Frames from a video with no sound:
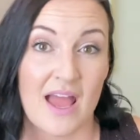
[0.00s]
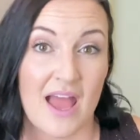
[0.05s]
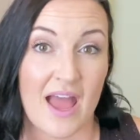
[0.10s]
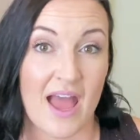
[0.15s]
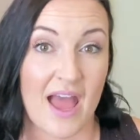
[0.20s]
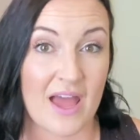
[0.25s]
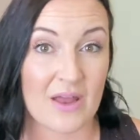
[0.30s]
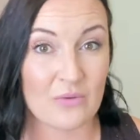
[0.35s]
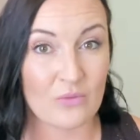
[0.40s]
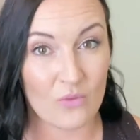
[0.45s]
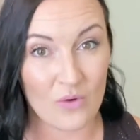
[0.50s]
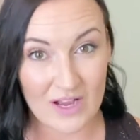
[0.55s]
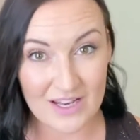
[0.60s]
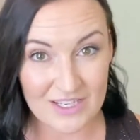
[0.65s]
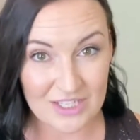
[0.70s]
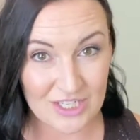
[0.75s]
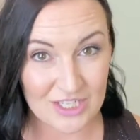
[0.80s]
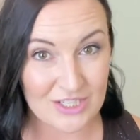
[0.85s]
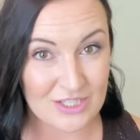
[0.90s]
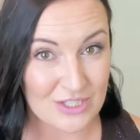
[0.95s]
and what
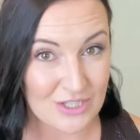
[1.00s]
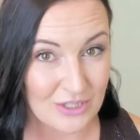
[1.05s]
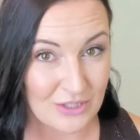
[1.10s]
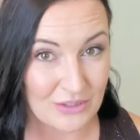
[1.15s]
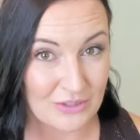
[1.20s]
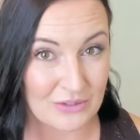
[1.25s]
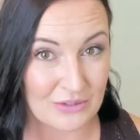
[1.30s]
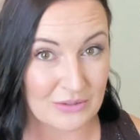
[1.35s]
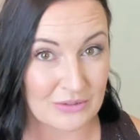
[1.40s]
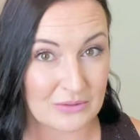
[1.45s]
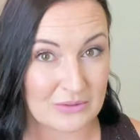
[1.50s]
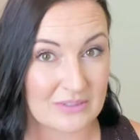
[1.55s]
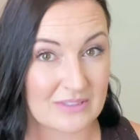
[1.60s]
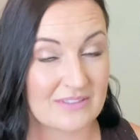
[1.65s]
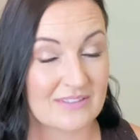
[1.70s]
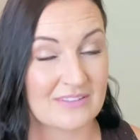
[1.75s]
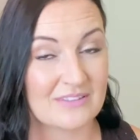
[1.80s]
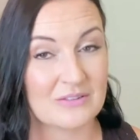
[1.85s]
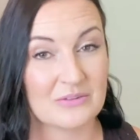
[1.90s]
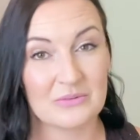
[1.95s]
to do
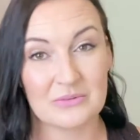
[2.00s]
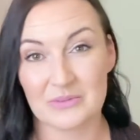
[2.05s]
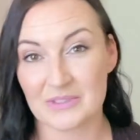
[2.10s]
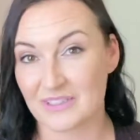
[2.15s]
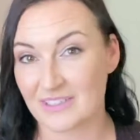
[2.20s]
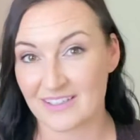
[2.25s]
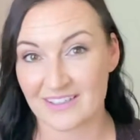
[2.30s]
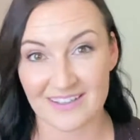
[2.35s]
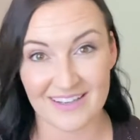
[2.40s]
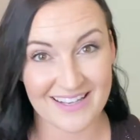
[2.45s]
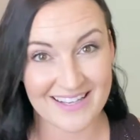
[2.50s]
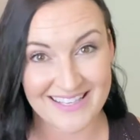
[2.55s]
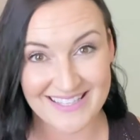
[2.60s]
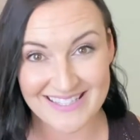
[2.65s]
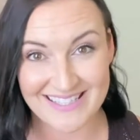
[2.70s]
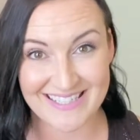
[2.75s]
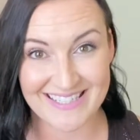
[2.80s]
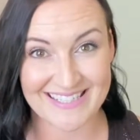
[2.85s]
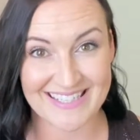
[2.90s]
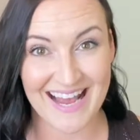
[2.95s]
when there
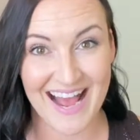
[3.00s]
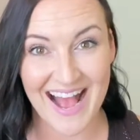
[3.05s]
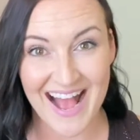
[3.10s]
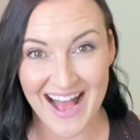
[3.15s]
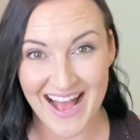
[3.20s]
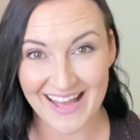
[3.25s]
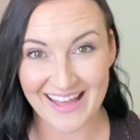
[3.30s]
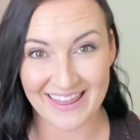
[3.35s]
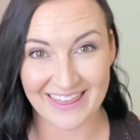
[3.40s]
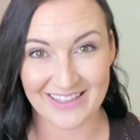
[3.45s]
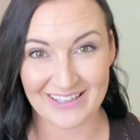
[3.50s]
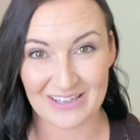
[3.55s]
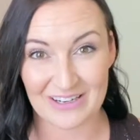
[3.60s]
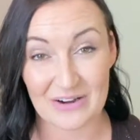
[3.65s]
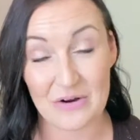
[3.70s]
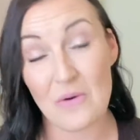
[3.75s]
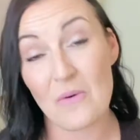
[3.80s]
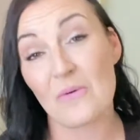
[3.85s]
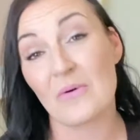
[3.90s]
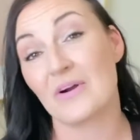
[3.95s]
isn't either
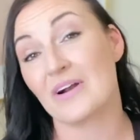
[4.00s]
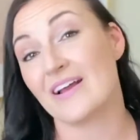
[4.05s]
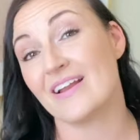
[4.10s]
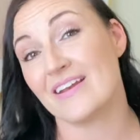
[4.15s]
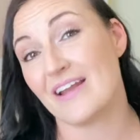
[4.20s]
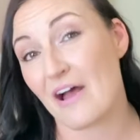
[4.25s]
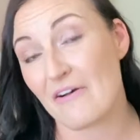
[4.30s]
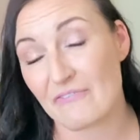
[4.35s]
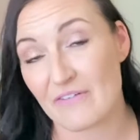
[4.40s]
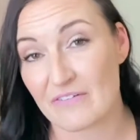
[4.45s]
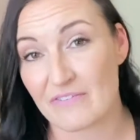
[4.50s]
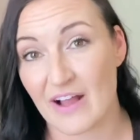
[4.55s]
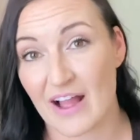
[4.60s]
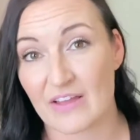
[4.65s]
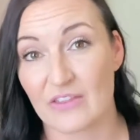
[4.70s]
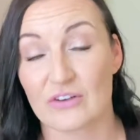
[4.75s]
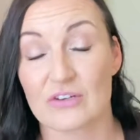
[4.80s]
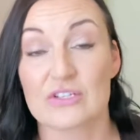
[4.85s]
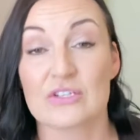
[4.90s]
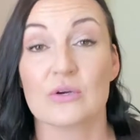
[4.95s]
or enough of
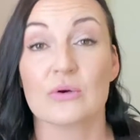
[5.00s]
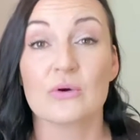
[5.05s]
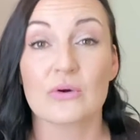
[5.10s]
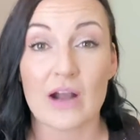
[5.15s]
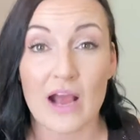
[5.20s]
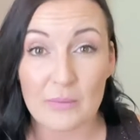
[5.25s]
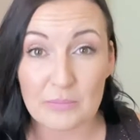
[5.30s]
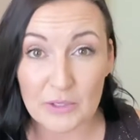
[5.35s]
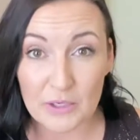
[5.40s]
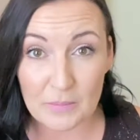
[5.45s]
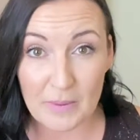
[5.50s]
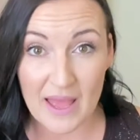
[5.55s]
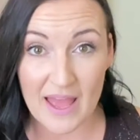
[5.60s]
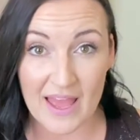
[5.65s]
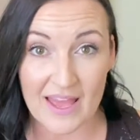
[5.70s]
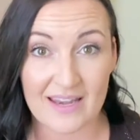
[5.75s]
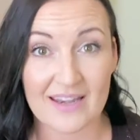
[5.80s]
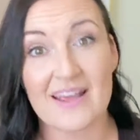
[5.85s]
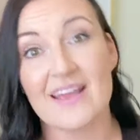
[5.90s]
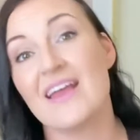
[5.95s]
either. So grab your
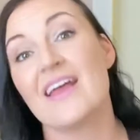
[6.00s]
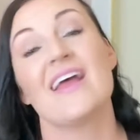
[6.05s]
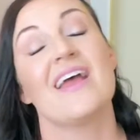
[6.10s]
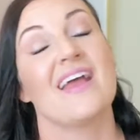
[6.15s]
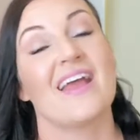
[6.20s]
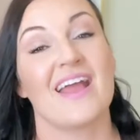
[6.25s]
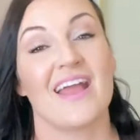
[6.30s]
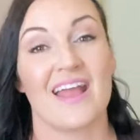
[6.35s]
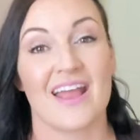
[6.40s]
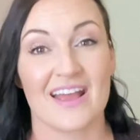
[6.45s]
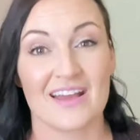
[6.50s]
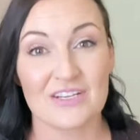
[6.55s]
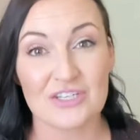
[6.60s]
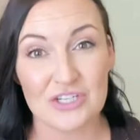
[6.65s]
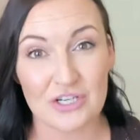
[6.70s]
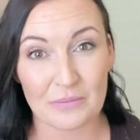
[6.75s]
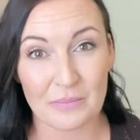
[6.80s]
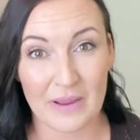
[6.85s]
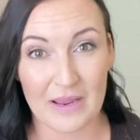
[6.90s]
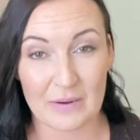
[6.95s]
pen and
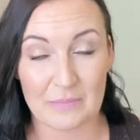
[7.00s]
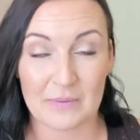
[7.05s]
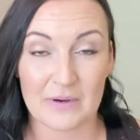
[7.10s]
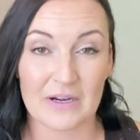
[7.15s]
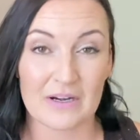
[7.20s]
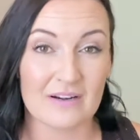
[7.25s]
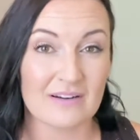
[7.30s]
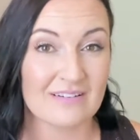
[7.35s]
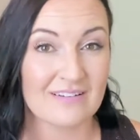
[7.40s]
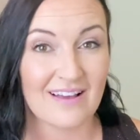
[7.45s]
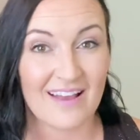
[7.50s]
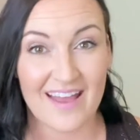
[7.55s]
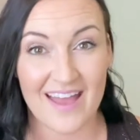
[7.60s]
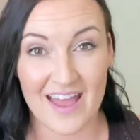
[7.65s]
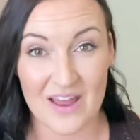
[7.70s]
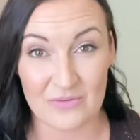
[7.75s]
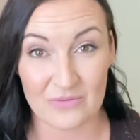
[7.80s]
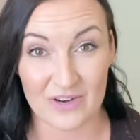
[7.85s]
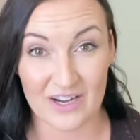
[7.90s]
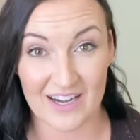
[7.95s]
your paper
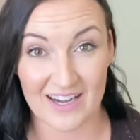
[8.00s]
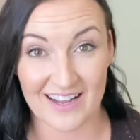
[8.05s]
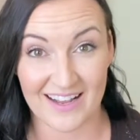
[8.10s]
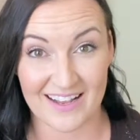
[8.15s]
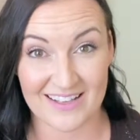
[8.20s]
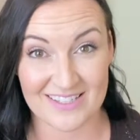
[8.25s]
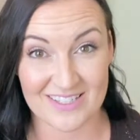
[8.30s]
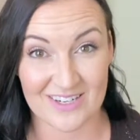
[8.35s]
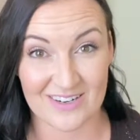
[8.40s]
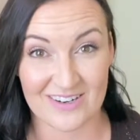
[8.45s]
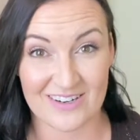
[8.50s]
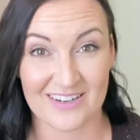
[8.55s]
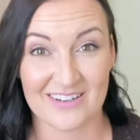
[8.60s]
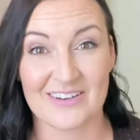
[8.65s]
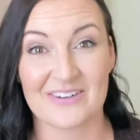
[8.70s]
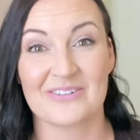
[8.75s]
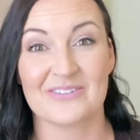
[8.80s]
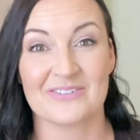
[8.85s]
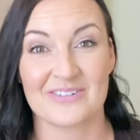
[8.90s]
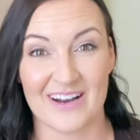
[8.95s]
and we're gonna get started
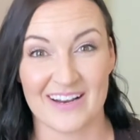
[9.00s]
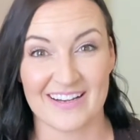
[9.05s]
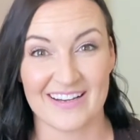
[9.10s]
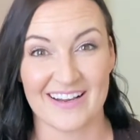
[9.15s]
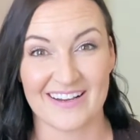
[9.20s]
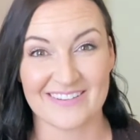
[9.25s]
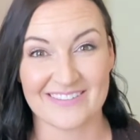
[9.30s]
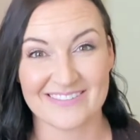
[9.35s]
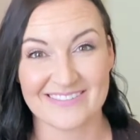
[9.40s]
right now.